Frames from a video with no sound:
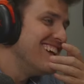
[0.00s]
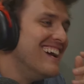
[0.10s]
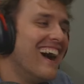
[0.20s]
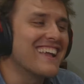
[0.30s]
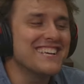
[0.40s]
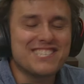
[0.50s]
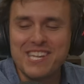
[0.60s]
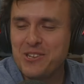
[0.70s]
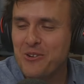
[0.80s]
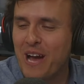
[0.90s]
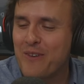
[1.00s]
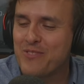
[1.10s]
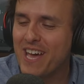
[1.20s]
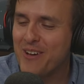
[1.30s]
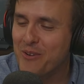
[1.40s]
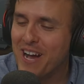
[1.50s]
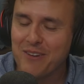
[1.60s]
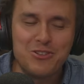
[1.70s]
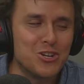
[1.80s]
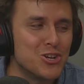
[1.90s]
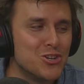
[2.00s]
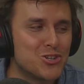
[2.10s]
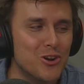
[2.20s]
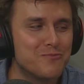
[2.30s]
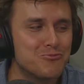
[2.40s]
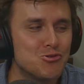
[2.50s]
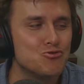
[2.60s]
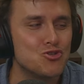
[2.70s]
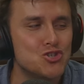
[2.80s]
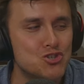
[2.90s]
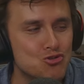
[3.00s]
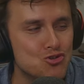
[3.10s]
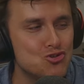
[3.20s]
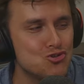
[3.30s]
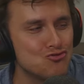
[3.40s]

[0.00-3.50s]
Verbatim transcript: I guess they do have that. Well, I'm gonna show up tomorrow. Hey, guys.